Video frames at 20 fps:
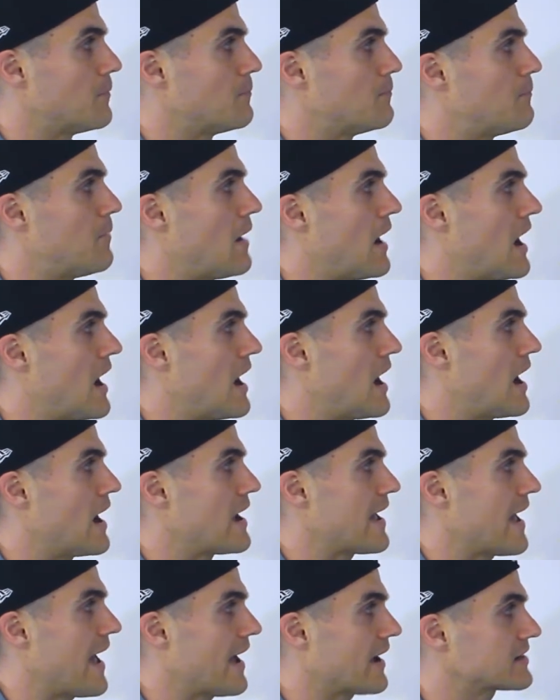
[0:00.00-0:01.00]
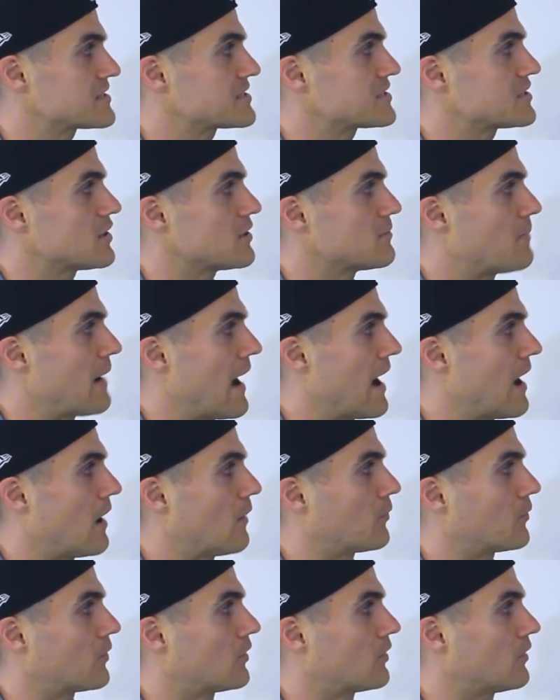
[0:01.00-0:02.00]
by x to the
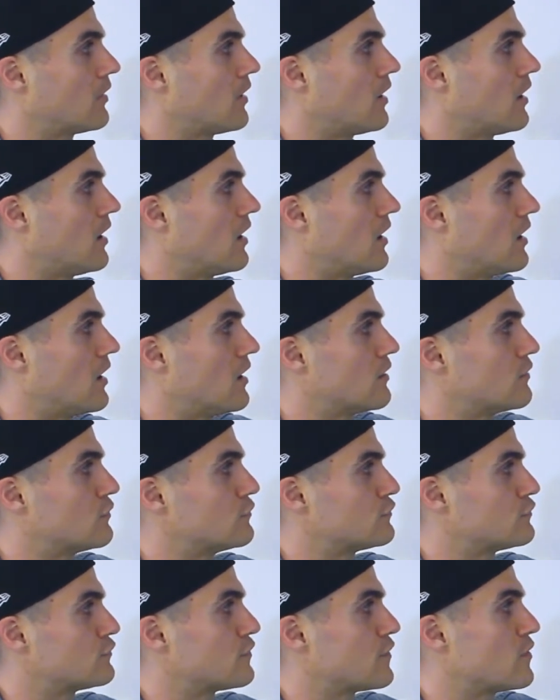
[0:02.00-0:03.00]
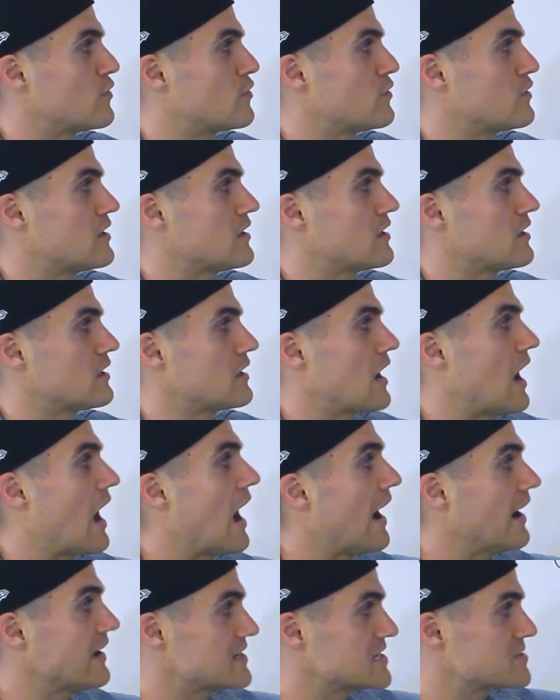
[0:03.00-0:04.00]
power of the
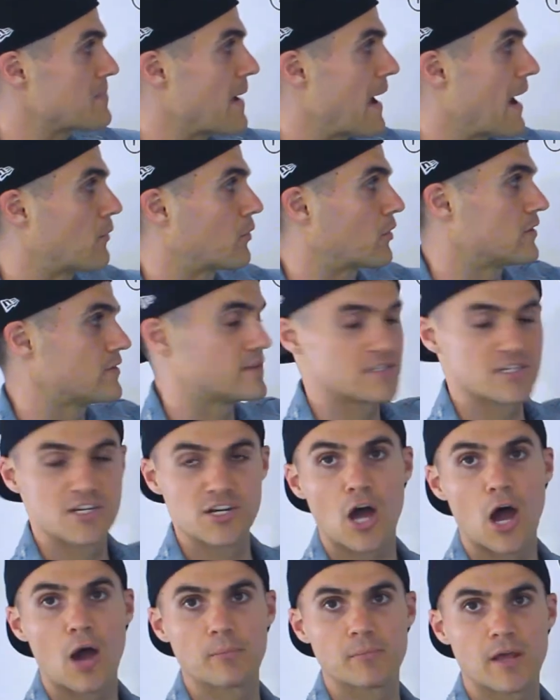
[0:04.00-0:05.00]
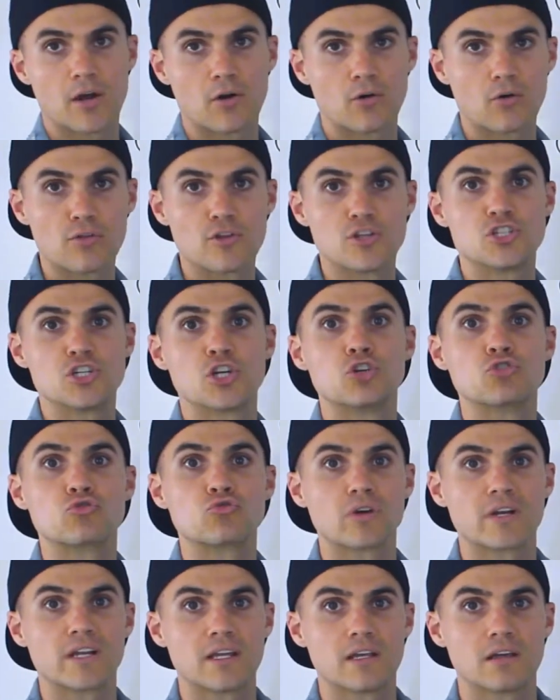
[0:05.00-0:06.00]
highest power in the denominator, or the
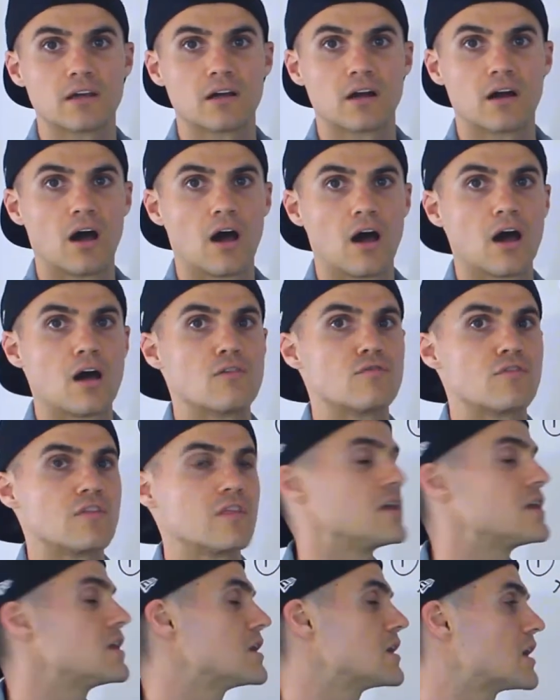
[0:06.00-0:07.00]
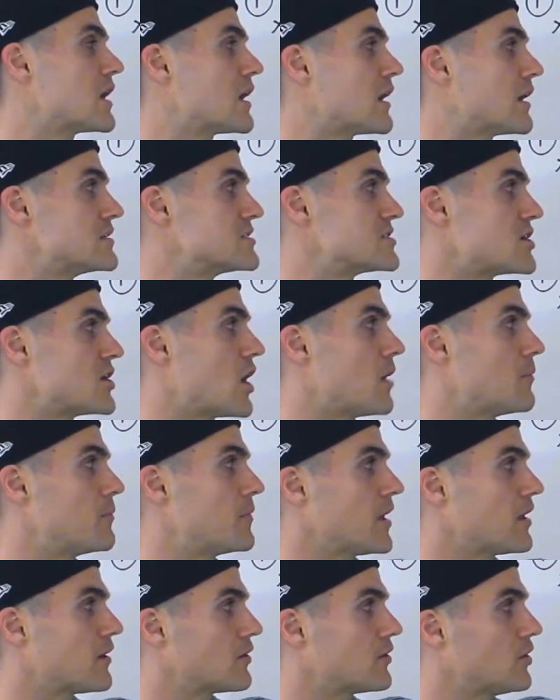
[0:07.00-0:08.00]
degree of the uh,
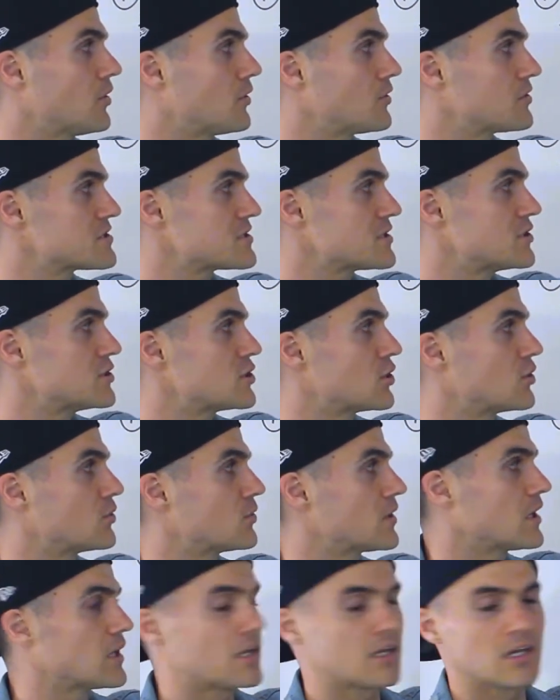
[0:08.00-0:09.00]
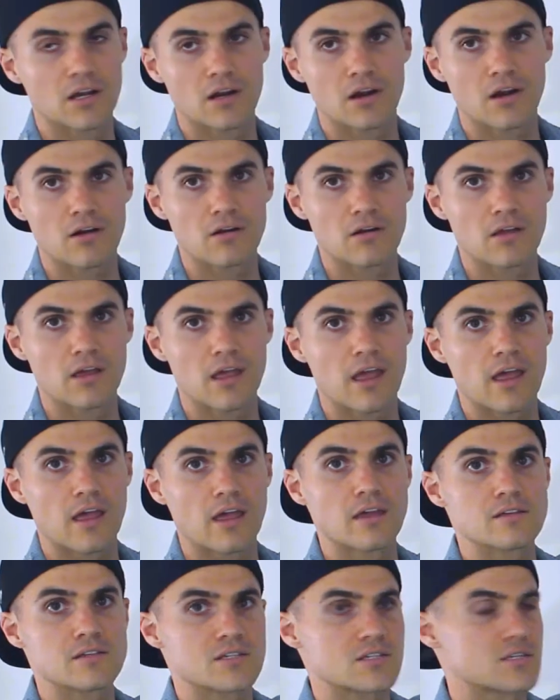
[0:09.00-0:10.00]
denominator. Notice the degree here
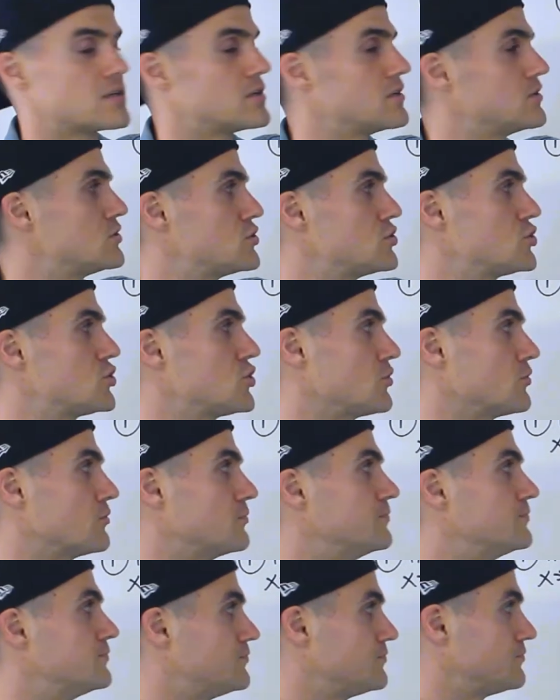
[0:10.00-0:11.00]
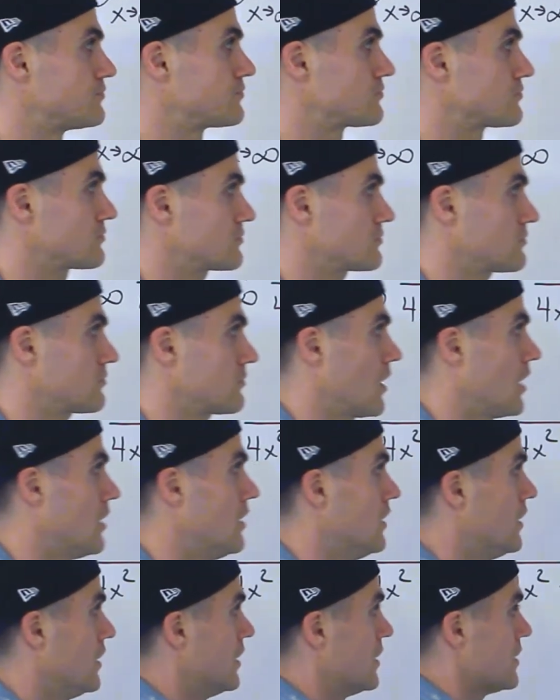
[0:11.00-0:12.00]
is 2.
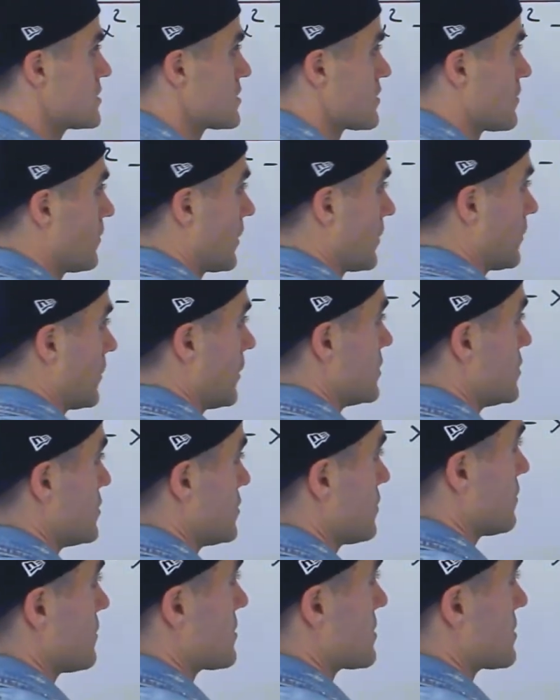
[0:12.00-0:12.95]
So what I'm going to do